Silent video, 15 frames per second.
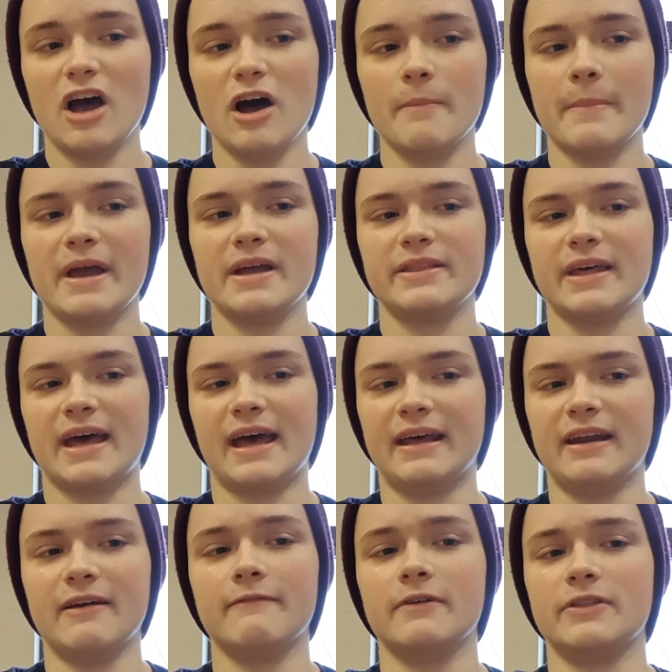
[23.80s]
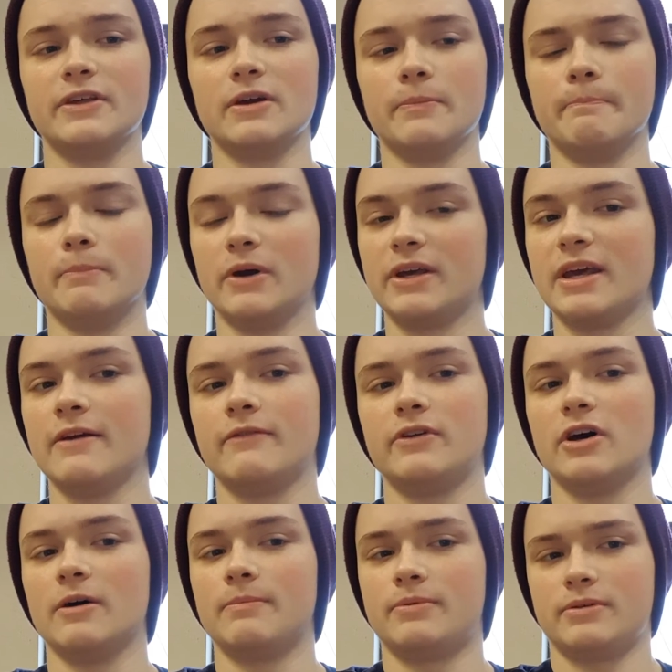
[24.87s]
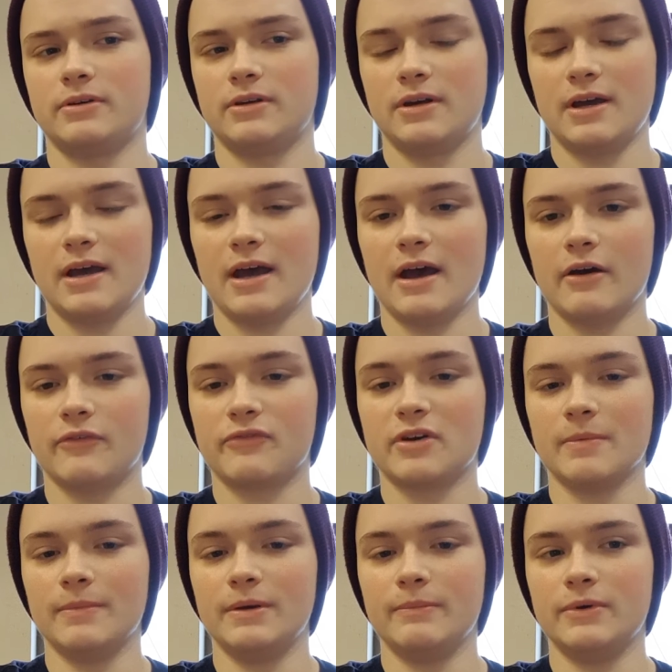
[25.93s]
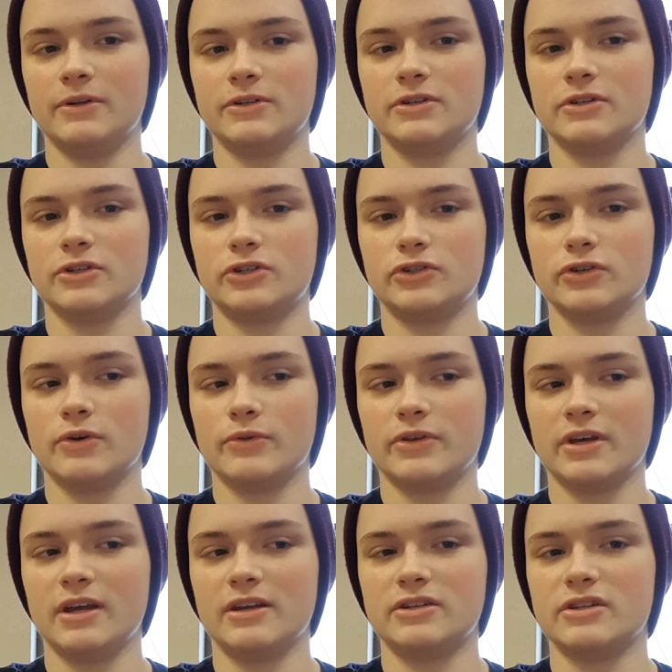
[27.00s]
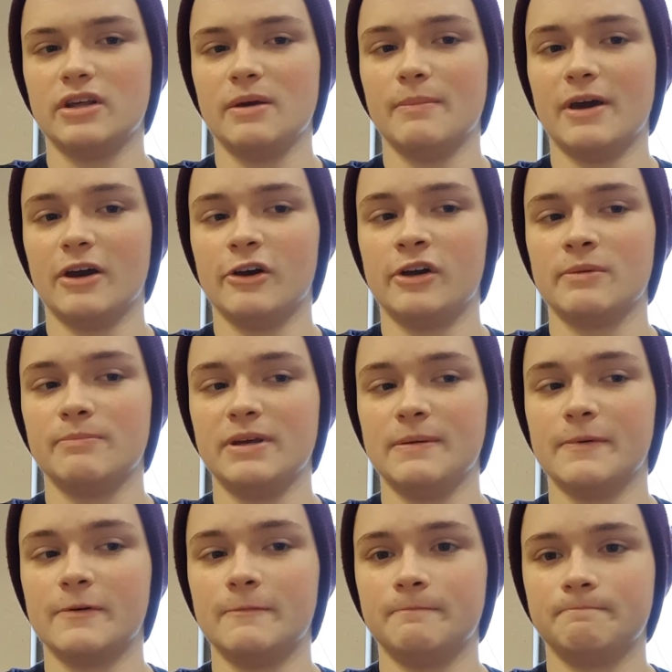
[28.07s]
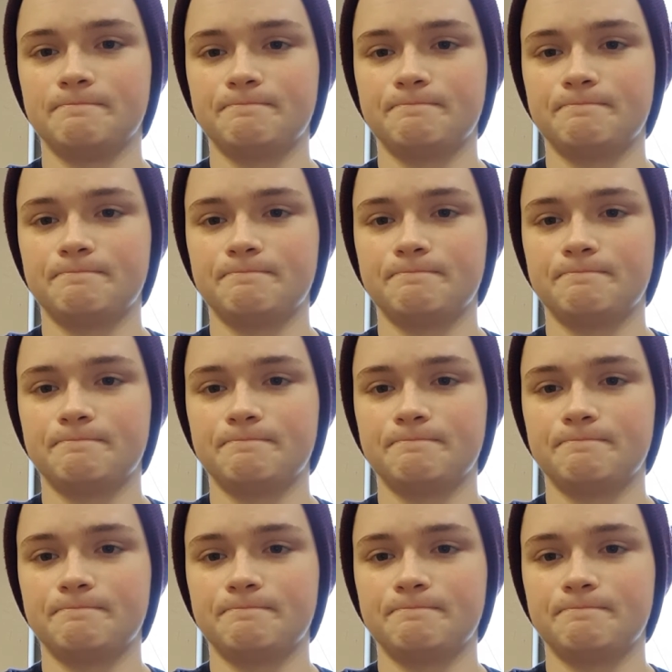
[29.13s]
A man that had everything but gave it up out of commitment to the truth and to the American people.